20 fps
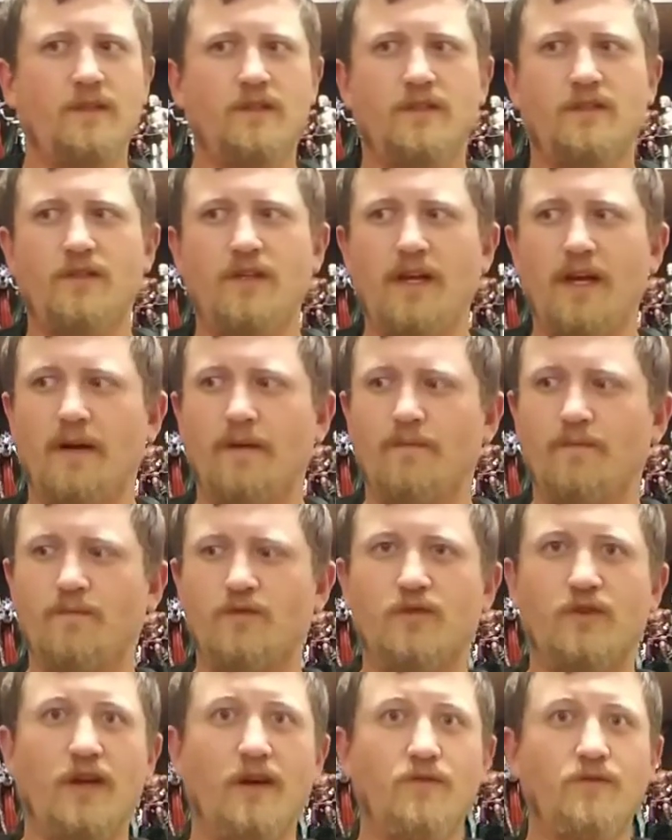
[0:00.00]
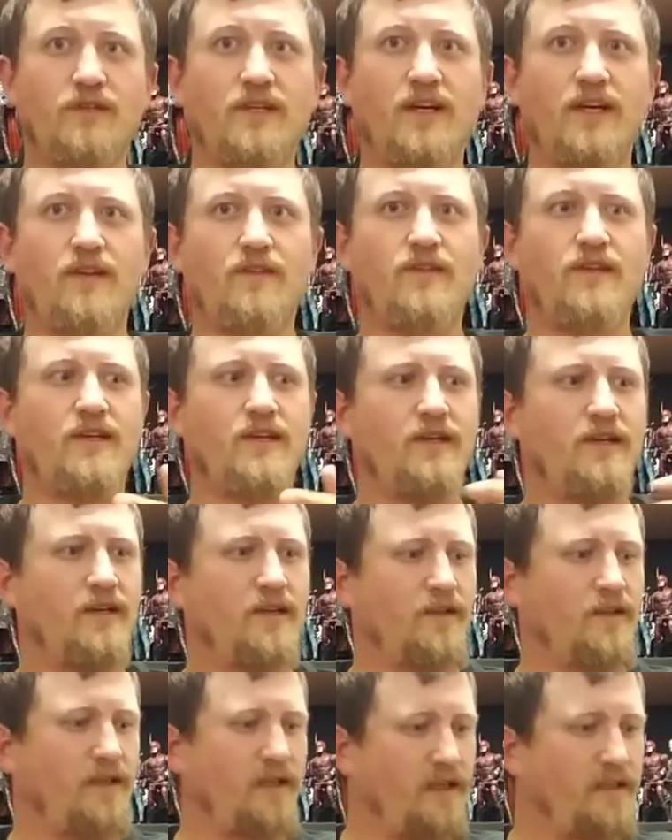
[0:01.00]
So yeah, so that was kind of the
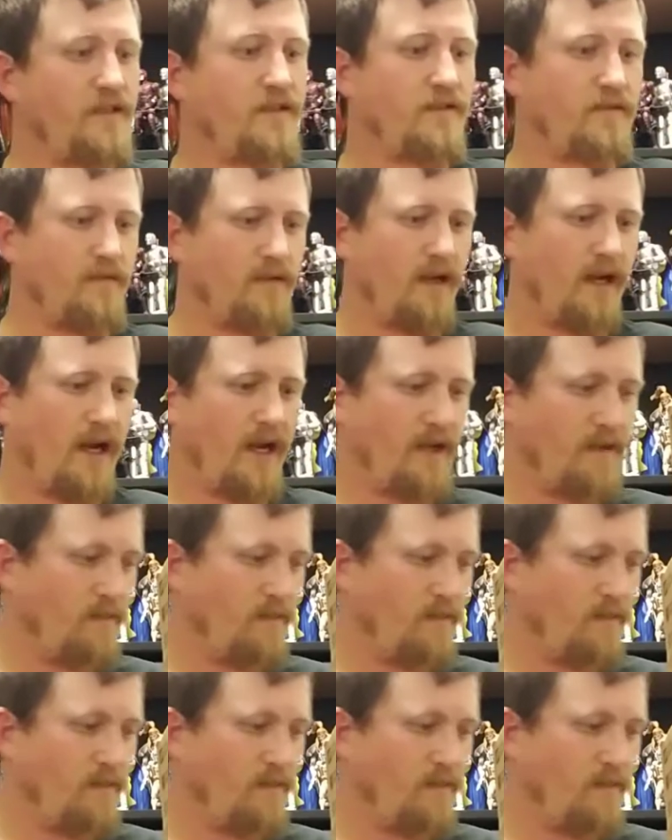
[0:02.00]
uh, things I